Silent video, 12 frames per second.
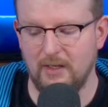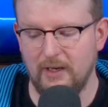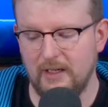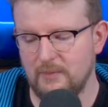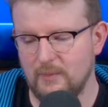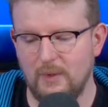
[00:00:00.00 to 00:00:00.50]
All
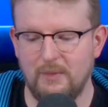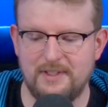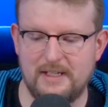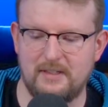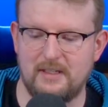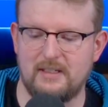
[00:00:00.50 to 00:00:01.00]
right, well, we'll
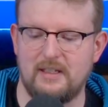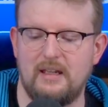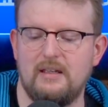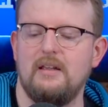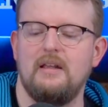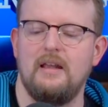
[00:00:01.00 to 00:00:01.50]
take the
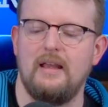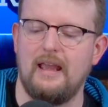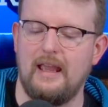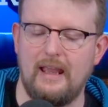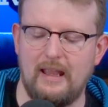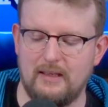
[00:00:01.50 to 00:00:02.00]
Dictate
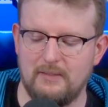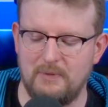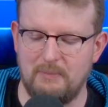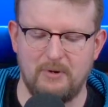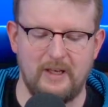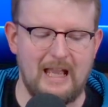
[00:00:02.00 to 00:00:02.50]
and be
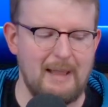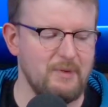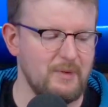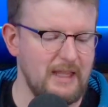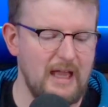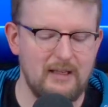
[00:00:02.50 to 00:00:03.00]
pretty happy
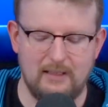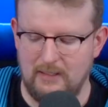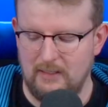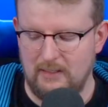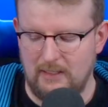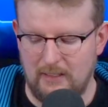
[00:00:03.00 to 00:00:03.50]
with that,
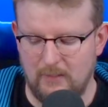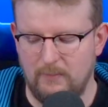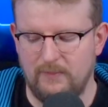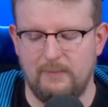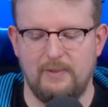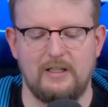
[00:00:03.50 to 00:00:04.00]
and
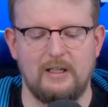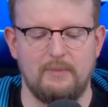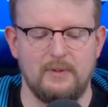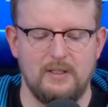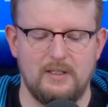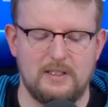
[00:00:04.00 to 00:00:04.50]
hopefully pick up
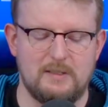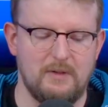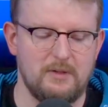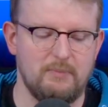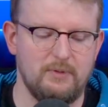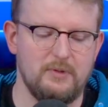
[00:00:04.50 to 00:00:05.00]
some
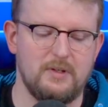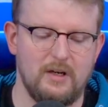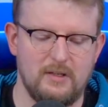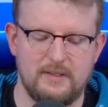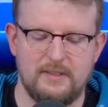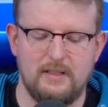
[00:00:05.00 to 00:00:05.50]
other blue
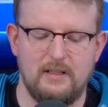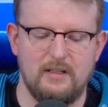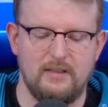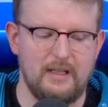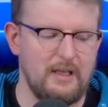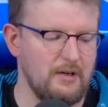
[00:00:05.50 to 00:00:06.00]
cards
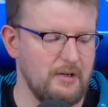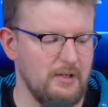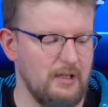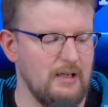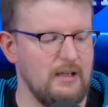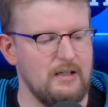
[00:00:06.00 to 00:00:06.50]
that are good.